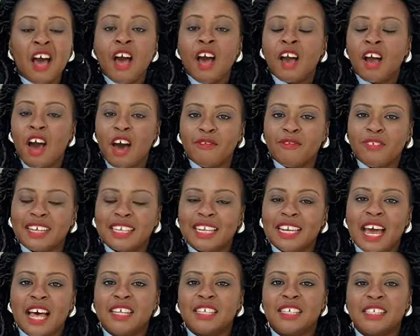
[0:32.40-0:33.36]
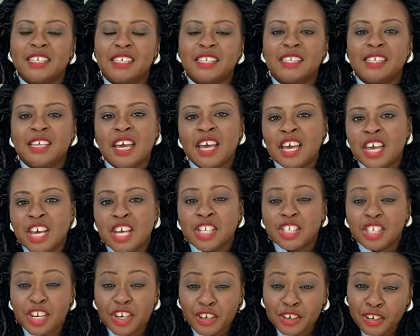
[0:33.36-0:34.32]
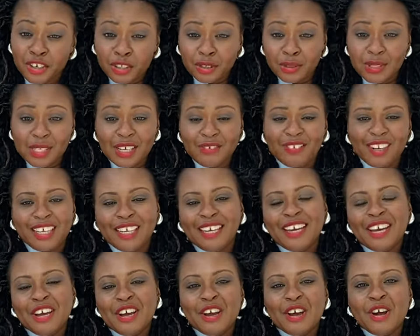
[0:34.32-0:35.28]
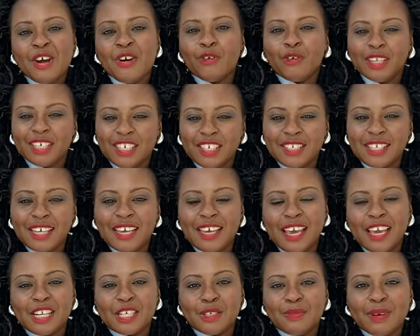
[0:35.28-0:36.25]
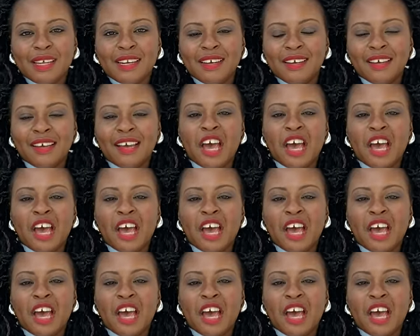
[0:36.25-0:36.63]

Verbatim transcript: conflict analysis, gender inclusivity, religious engagement,